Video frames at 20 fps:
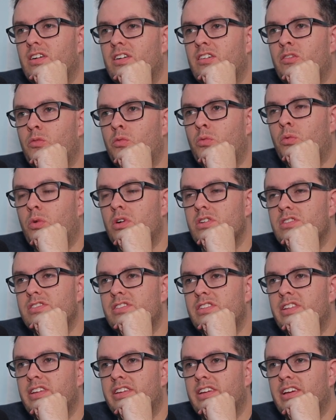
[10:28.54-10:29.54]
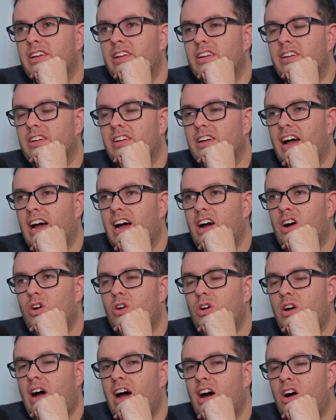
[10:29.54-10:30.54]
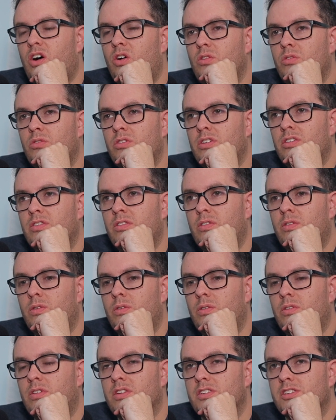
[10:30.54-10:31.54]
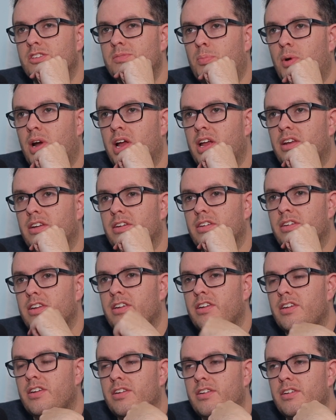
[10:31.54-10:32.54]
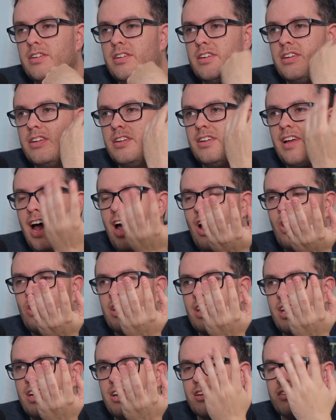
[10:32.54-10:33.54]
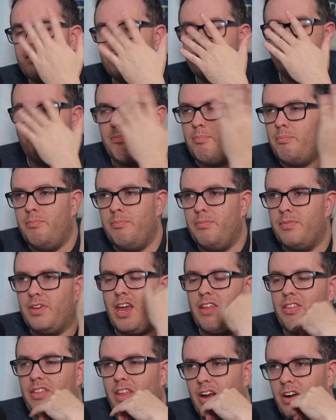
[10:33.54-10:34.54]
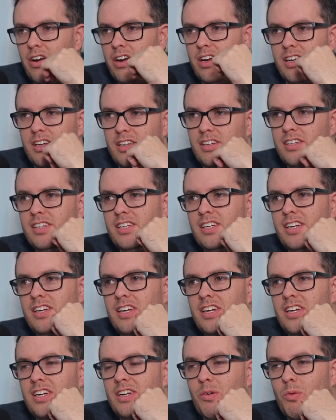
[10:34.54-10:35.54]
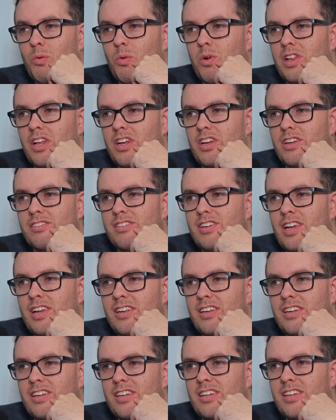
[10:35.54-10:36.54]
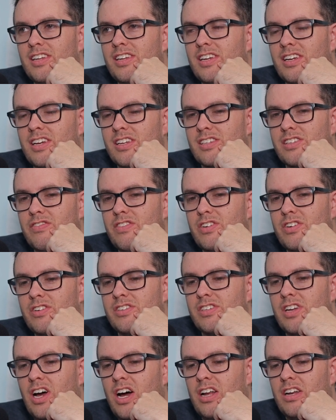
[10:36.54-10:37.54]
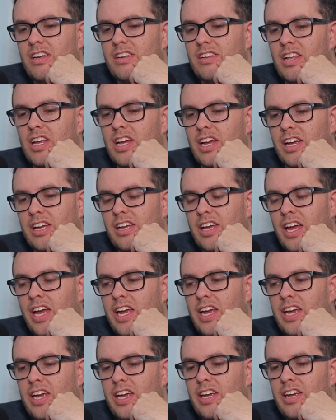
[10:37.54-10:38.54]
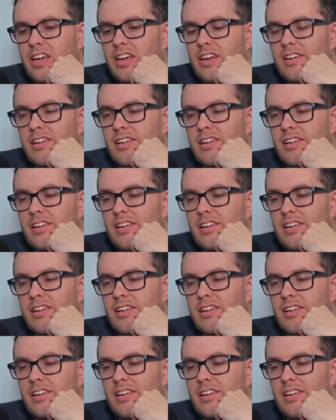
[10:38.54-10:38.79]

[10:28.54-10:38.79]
was thinking, how do the Spren, how did they just get there? Were they just, because if there's not like a